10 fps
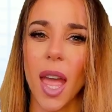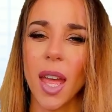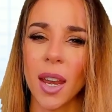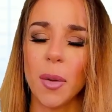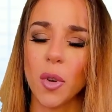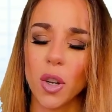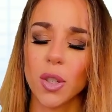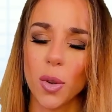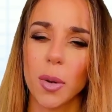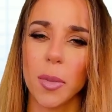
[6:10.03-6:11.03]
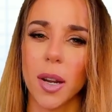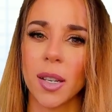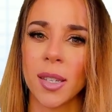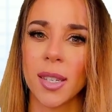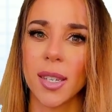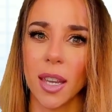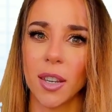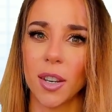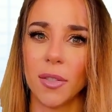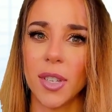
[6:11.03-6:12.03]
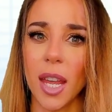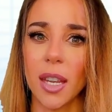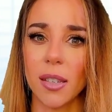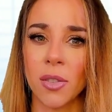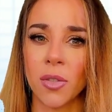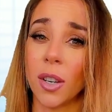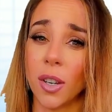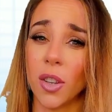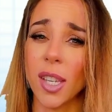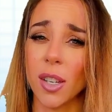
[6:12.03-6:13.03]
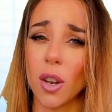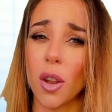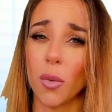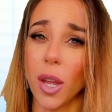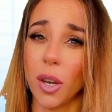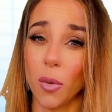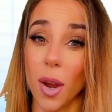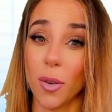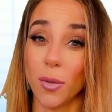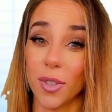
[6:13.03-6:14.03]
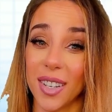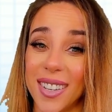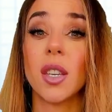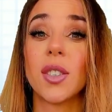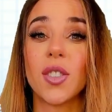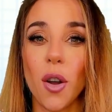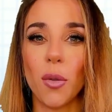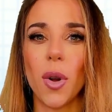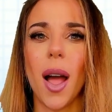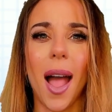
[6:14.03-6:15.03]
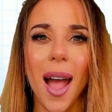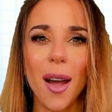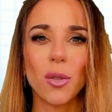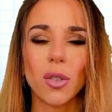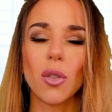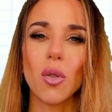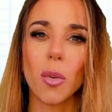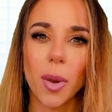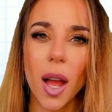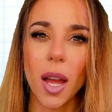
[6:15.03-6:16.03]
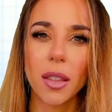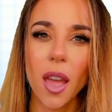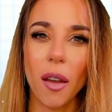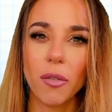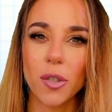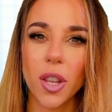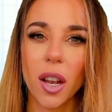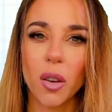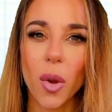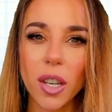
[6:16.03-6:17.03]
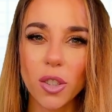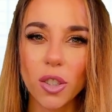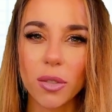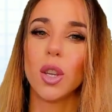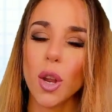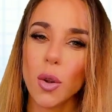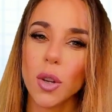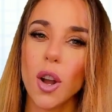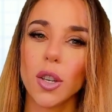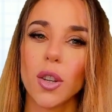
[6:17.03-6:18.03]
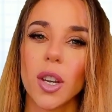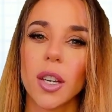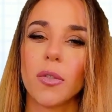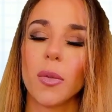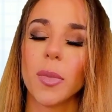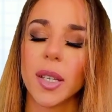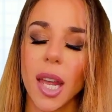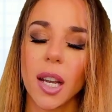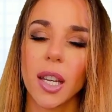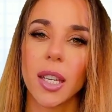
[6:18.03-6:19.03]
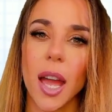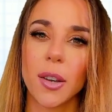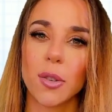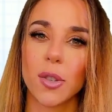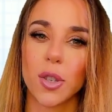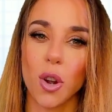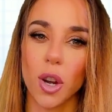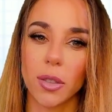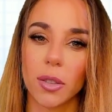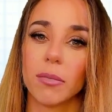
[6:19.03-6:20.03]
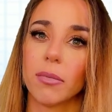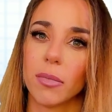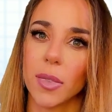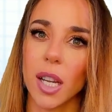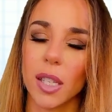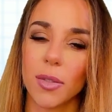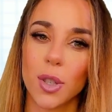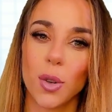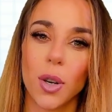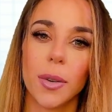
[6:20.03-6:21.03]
And I'm not talking about consecutive days. Now that's a lot of waiting around. So how do you apply the average daily range? You don't calculate it from the daily candle start. That's for sure.